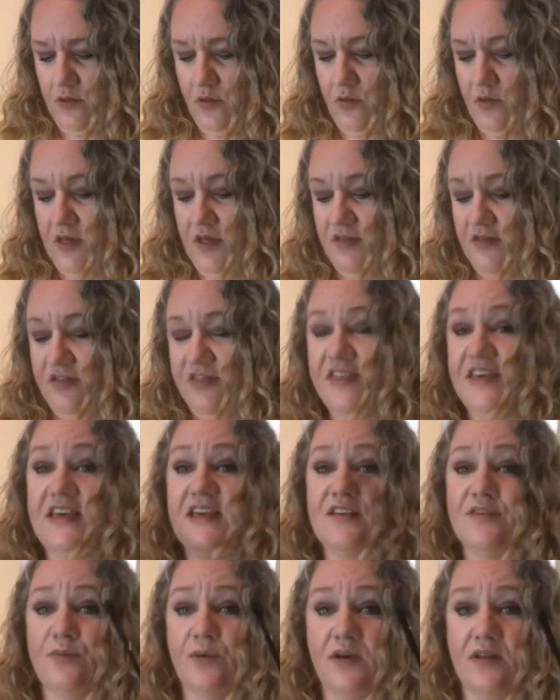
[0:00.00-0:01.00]
And
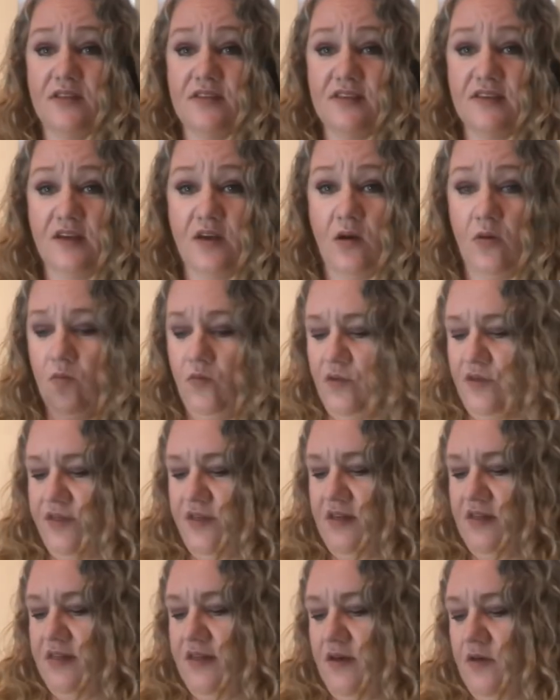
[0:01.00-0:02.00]
these ones come with a
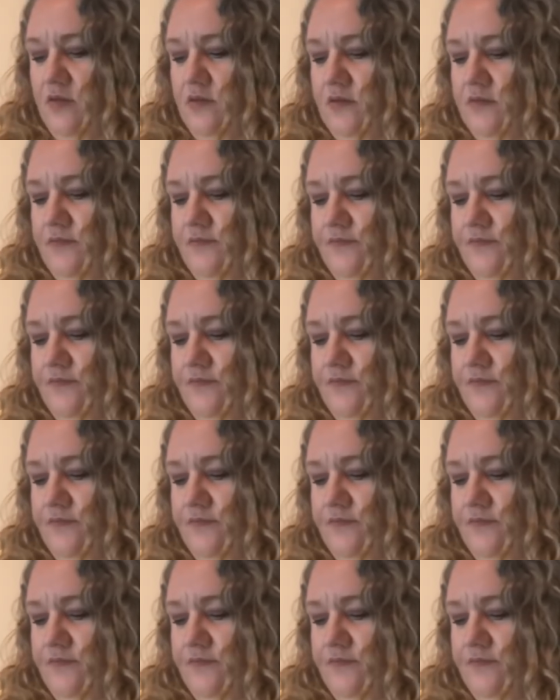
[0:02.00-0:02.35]
little